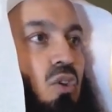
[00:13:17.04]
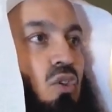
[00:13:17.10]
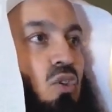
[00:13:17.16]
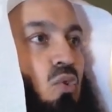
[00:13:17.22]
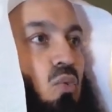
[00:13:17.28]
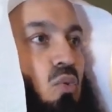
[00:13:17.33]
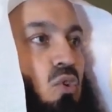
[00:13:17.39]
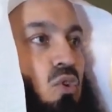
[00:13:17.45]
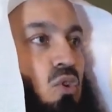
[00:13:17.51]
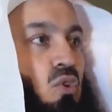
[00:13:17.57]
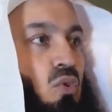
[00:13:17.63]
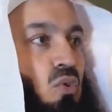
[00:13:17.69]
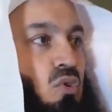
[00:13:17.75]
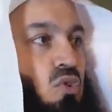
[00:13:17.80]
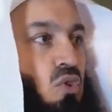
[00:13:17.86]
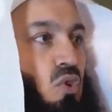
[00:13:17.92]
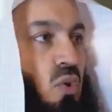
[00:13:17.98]
You would
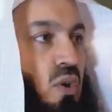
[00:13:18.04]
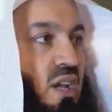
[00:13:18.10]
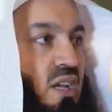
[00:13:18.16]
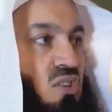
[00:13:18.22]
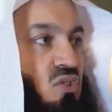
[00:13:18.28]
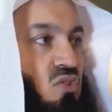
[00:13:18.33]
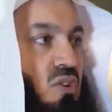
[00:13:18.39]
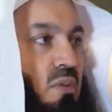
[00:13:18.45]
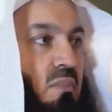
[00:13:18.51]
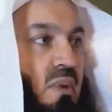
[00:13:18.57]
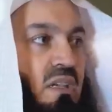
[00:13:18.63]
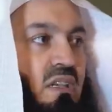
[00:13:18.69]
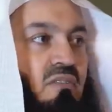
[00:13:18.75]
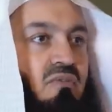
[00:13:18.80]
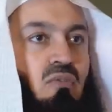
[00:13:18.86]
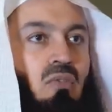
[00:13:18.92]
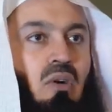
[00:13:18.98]
use your extra
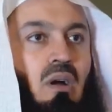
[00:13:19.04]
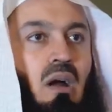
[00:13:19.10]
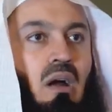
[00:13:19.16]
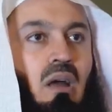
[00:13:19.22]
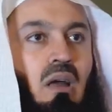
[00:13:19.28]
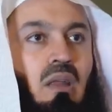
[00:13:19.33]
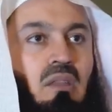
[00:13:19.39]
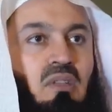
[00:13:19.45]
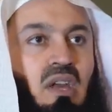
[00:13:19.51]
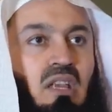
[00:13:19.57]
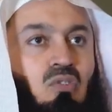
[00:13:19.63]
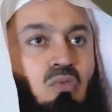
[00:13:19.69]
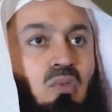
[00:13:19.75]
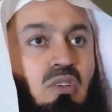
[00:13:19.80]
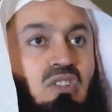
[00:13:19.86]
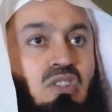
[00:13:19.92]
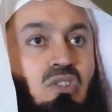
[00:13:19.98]
money for
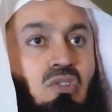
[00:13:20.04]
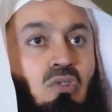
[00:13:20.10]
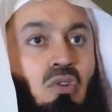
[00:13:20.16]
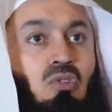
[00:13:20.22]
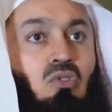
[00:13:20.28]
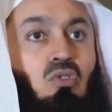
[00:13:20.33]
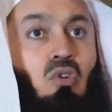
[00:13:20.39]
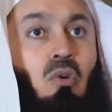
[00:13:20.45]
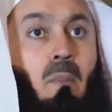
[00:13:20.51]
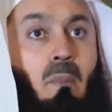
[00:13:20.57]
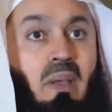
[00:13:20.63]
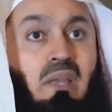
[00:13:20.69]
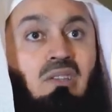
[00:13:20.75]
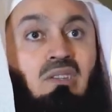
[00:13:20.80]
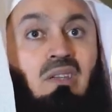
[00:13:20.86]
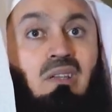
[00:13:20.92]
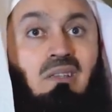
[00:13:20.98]
that which is not your
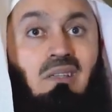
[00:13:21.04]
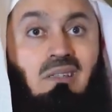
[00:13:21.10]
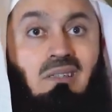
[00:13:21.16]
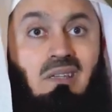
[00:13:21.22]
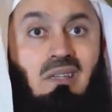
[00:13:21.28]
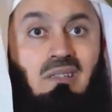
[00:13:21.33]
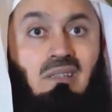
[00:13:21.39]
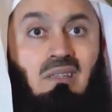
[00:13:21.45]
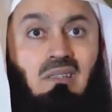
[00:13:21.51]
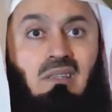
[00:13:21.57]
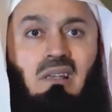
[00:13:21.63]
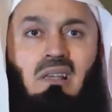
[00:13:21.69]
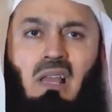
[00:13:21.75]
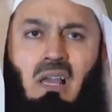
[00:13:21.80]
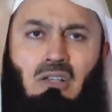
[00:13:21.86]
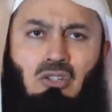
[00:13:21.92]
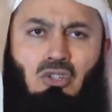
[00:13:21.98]
basic necessity,
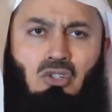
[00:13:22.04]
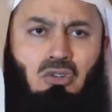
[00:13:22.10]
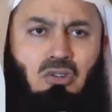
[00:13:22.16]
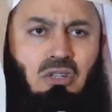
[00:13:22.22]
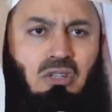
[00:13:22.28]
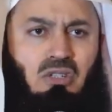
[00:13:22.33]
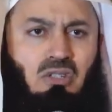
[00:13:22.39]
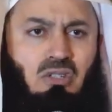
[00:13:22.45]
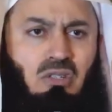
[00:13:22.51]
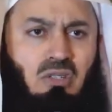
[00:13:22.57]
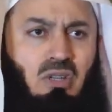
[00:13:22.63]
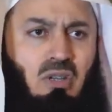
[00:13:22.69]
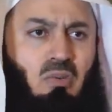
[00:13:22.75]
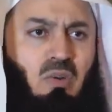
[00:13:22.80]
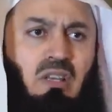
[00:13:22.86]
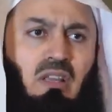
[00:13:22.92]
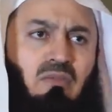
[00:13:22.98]
luxuries,
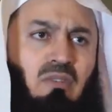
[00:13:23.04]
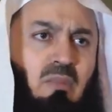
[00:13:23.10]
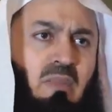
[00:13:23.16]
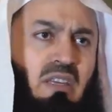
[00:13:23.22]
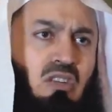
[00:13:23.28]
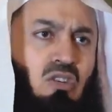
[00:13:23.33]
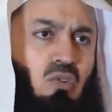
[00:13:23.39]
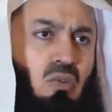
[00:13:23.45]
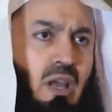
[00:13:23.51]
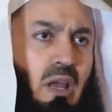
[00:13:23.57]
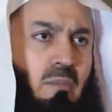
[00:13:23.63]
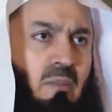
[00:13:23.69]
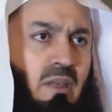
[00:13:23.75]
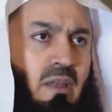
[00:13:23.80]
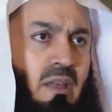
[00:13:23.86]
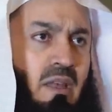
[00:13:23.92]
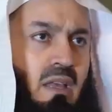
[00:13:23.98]
whatever makes you
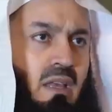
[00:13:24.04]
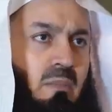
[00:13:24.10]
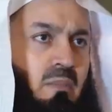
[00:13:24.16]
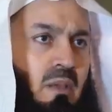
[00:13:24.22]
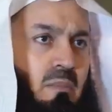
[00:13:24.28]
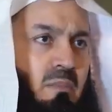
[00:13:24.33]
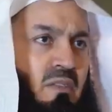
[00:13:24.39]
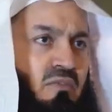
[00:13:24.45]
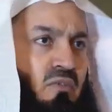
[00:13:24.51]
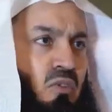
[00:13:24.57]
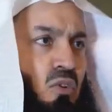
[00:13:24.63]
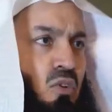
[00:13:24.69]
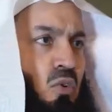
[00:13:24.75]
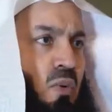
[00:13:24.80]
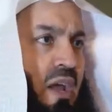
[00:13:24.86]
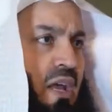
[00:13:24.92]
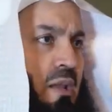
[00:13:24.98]
happy. Before
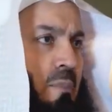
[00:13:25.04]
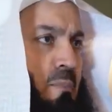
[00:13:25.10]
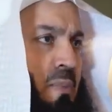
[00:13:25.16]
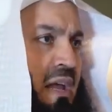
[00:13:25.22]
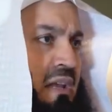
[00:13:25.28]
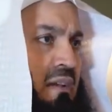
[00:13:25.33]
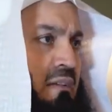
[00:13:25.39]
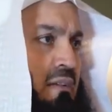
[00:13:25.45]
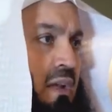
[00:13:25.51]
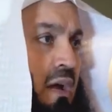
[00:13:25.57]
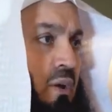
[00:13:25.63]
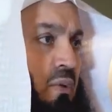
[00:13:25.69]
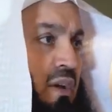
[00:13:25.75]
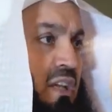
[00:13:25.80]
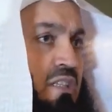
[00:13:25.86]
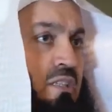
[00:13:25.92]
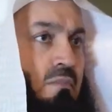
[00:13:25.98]
you had a pen,
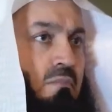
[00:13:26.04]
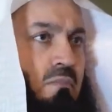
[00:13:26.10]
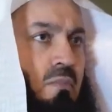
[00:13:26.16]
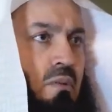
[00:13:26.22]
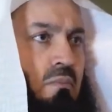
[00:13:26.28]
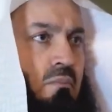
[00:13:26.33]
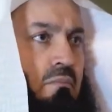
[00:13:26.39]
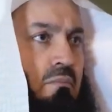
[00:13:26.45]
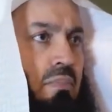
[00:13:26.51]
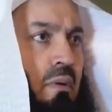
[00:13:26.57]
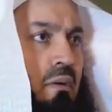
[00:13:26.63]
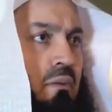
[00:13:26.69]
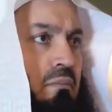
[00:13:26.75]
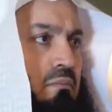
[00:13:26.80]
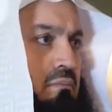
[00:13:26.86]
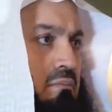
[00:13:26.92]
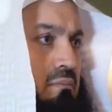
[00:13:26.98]
now it's Mont
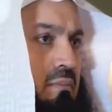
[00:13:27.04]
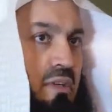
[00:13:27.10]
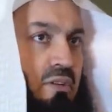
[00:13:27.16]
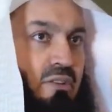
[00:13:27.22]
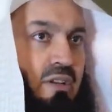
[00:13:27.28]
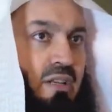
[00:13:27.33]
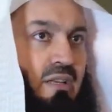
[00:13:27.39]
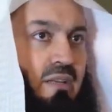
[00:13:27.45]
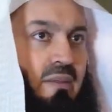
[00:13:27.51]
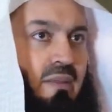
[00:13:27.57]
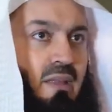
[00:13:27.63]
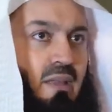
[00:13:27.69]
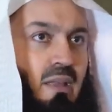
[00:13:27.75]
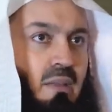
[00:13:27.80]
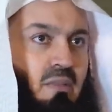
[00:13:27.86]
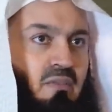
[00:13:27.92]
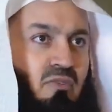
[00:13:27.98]
Blanc. Agreed.
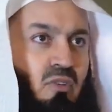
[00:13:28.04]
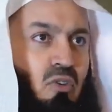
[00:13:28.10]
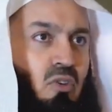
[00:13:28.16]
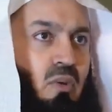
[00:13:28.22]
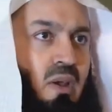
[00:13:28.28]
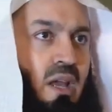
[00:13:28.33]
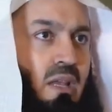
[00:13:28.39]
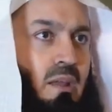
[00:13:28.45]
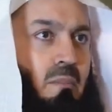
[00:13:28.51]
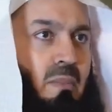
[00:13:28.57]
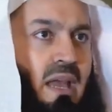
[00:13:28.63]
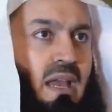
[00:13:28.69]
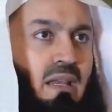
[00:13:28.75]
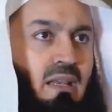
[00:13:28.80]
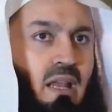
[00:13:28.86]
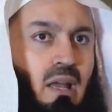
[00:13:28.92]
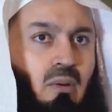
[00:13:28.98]
Before you had a
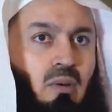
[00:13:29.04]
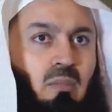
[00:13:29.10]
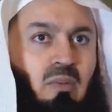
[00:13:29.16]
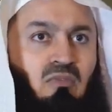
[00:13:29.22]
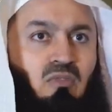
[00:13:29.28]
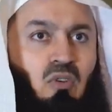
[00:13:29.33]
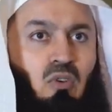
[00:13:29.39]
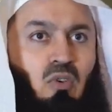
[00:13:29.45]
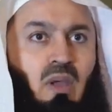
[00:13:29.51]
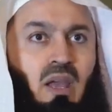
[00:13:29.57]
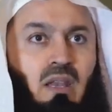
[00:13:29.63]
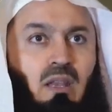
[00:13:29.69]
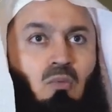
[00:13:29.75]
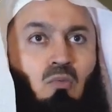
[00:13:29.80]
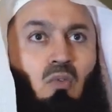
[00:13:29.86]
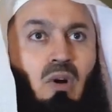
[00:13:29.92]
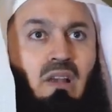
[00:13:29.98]
bag, now, before you had
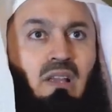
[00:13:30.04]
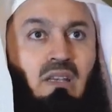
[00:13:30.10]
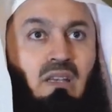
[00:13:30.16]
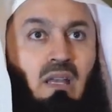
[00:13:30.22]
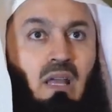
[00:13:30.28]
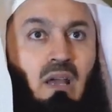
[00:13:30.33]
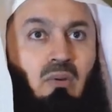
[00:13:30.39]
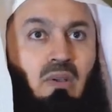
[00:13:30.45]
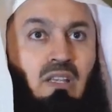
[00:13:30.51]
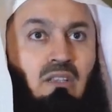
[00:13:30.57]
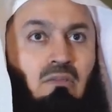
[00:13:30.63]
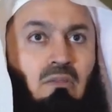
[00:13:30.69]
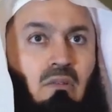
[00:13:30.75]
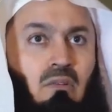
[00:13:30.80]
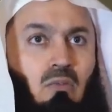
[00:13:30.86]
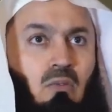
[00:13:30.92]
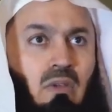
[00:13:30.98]
a wallet, now
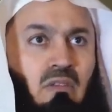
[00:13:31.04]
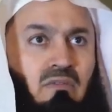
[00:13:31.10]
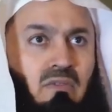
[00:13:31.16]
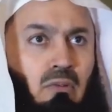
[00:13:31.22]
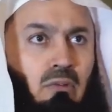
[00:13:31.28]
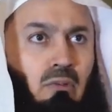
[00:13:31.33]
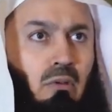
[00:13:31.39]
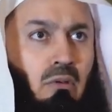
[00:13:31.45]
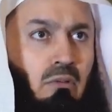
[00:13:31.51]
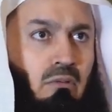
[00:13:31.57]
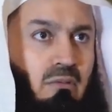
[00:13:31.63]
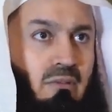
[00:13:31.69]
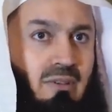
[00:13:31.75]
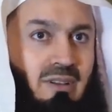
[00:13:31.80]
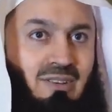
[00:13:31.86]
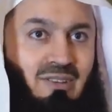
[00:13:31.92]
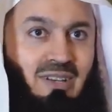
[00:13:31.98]
it's Louis Vuitton.
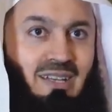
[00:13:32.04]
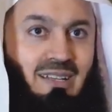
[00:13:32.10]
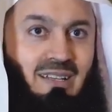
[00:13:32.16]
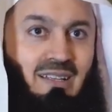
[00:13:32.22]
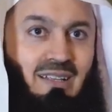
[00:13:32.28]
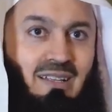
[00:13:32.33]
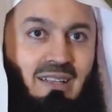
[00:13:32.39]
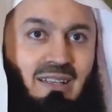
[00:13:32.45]
Agreed.